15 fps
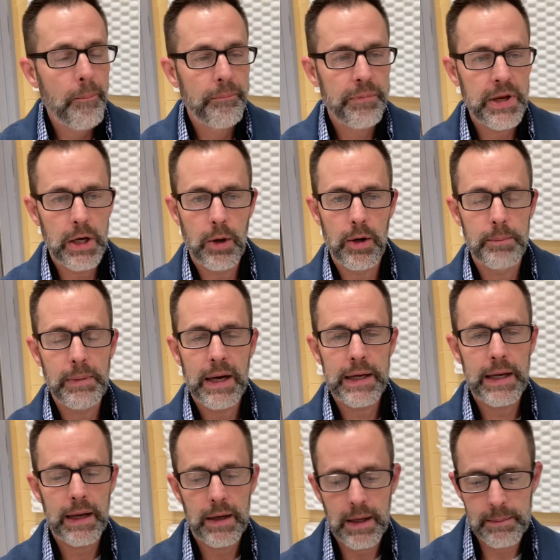You know, am I
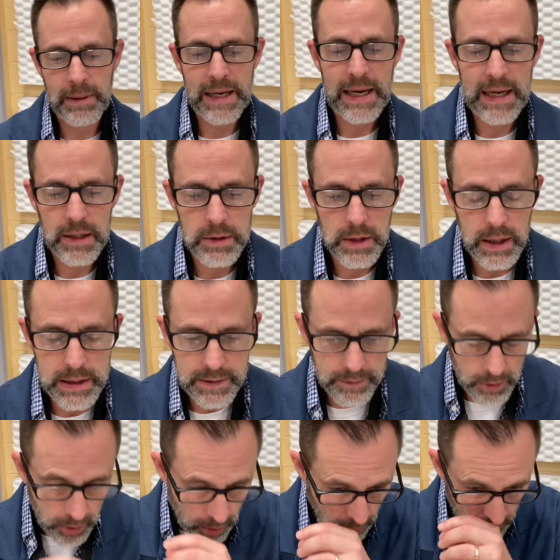outlining
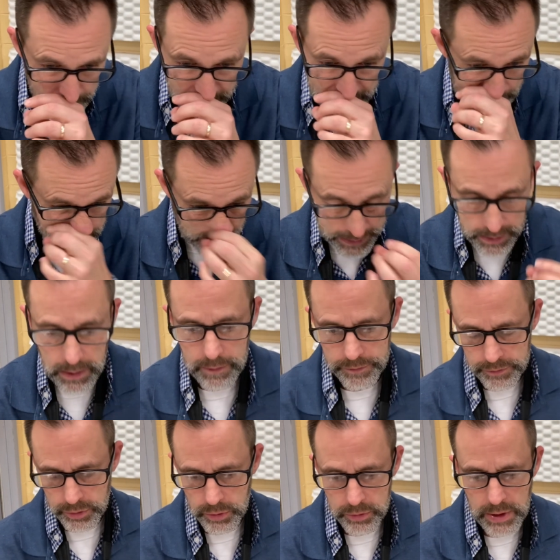the harmony? Am I
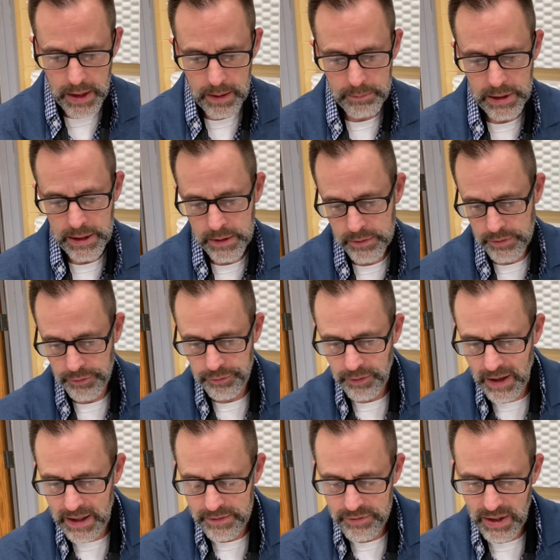2 dominant to
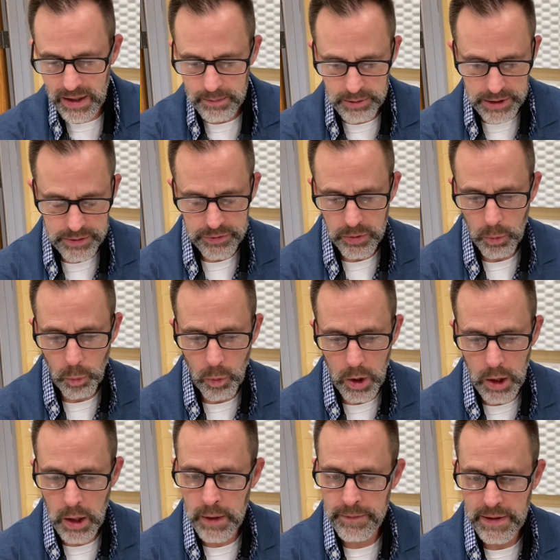5 dominant to
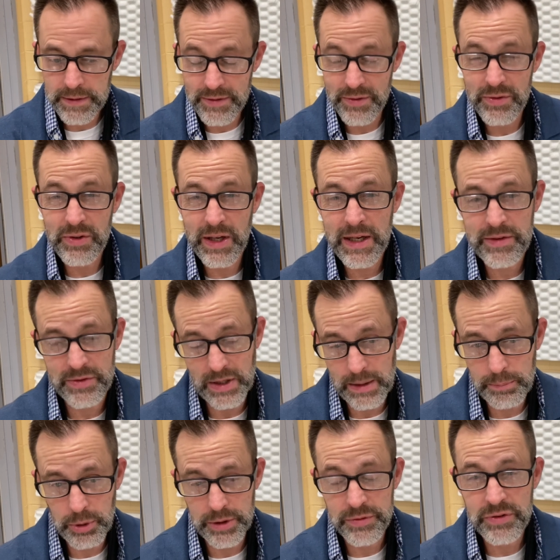1 and to 6, and I
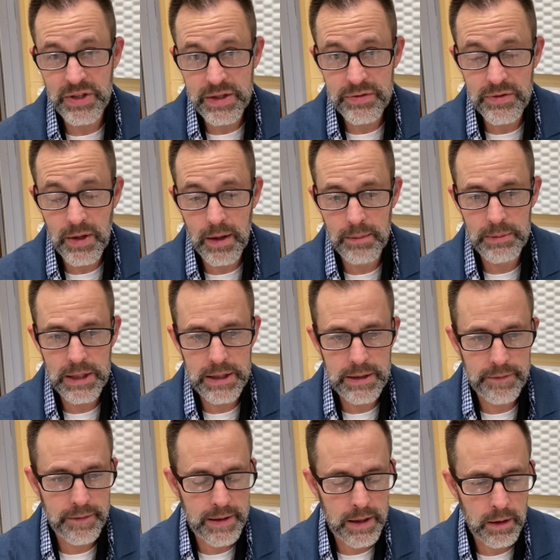put a 6 dominant
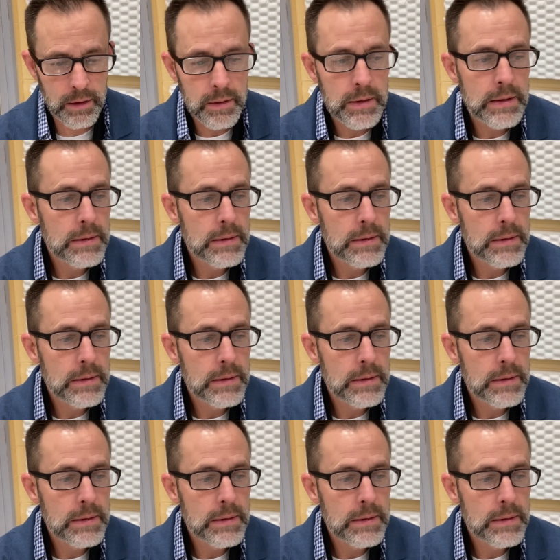in there,